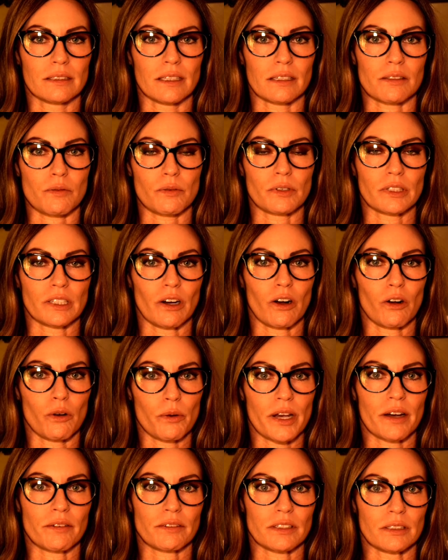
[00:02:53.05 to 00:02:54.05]
That's really all
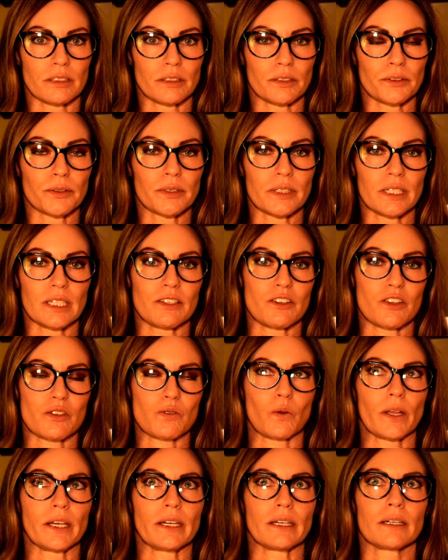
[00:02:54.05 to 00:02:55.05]
we have to do. It
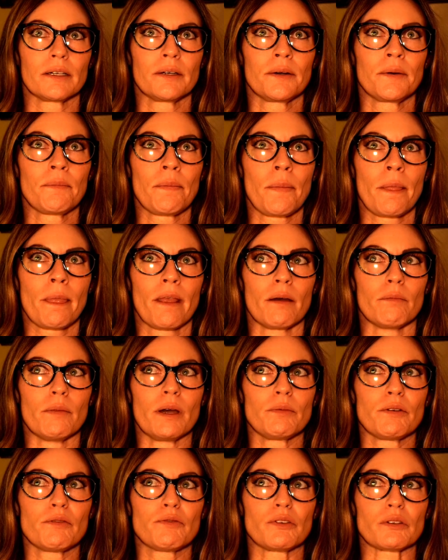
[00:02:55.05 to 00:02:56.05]
just
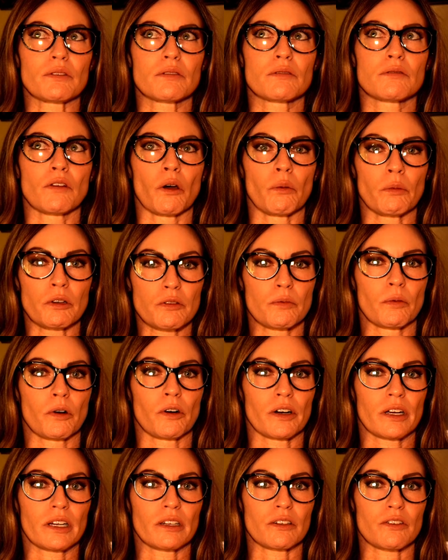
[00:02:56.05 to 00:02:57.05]
made me feel so much
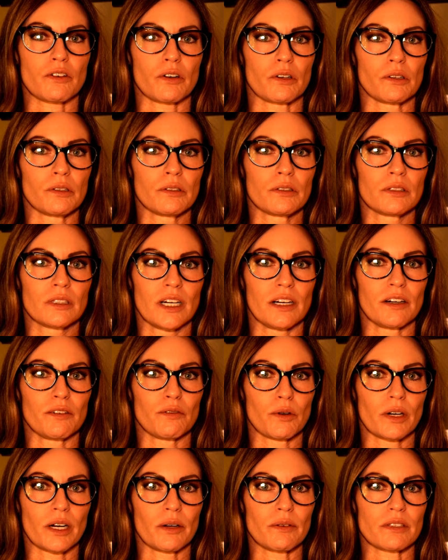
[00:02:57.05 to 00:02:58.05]
more in control
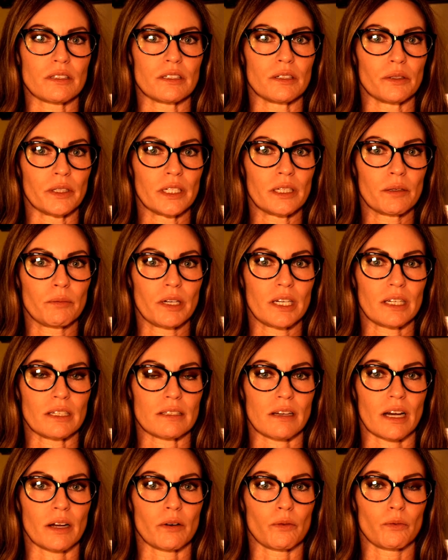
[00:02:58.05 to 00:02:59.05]
of what I was doing
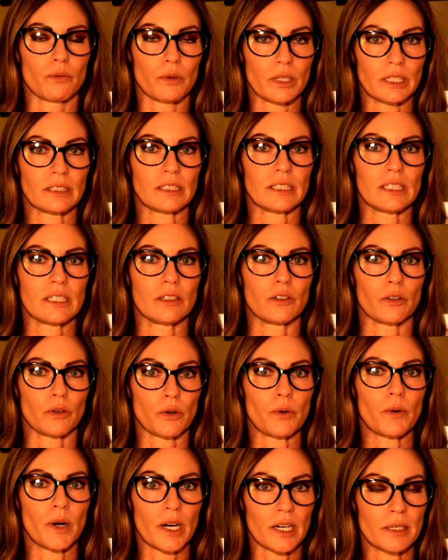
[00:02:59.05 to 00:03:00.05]
because I really
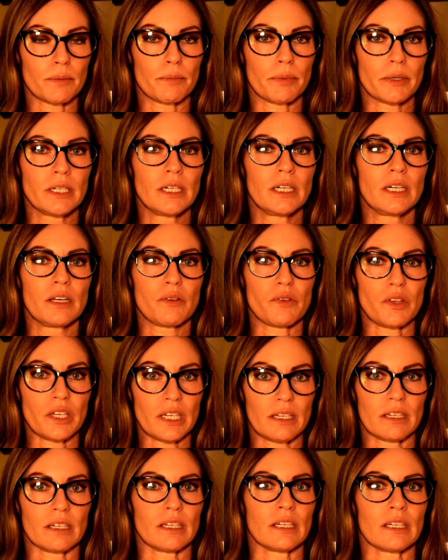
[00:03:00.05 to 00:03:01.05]
grew up
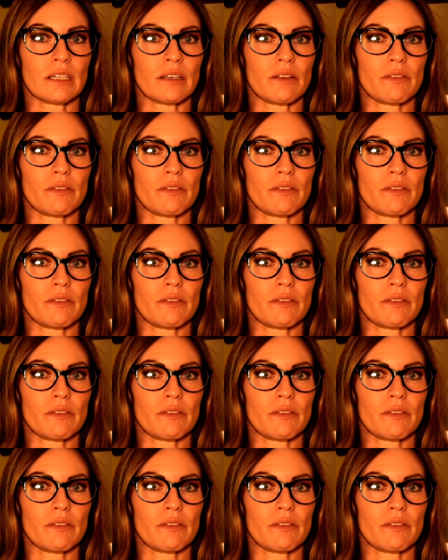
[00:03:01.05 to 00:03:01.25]
thinking